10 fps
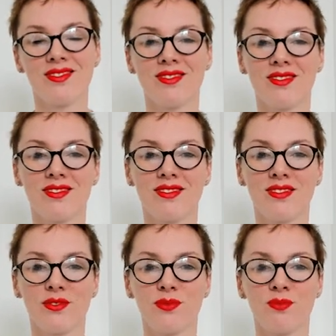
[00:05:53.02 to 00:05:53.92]

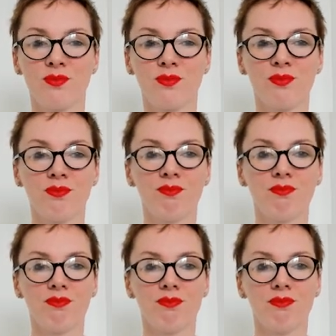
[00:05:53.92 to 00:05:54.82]

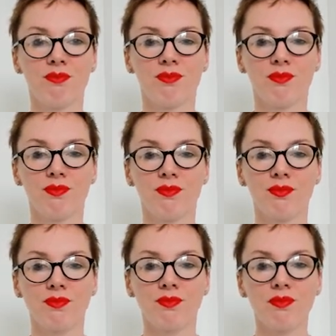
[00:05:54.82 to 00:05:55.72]

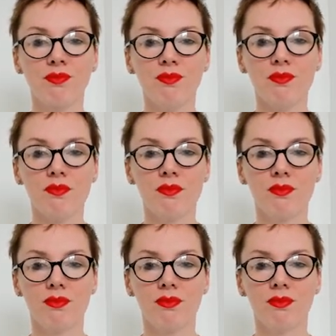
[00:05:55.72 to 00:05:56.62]

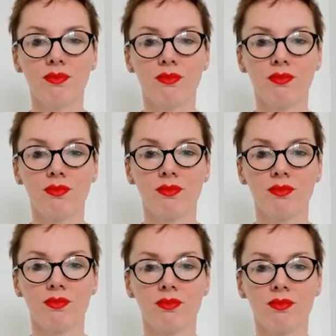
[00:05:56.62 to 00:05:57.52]

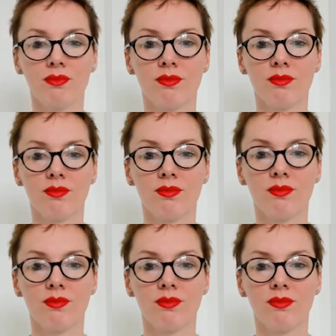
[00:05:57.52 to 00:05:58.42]

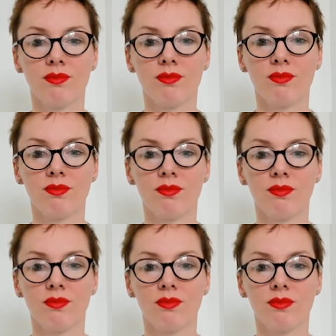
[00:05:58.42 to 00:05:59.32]

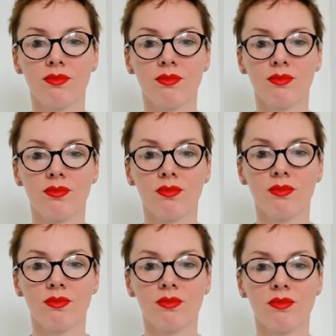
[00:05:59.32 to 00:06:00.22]

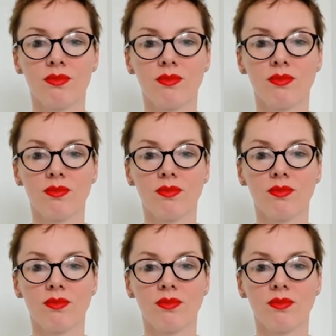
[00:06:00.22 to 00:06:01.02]
No words are spoken by the person on screen.